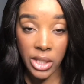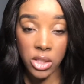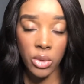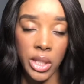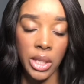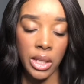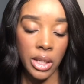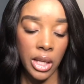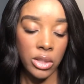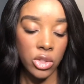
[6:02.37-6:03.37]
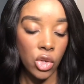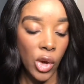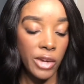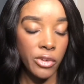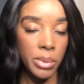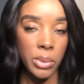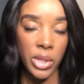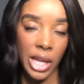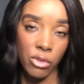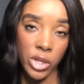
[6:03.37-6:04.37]
So it's great for people
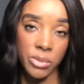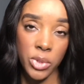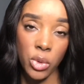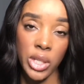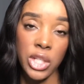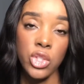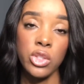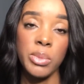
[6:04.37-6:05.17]
that have respiratory issues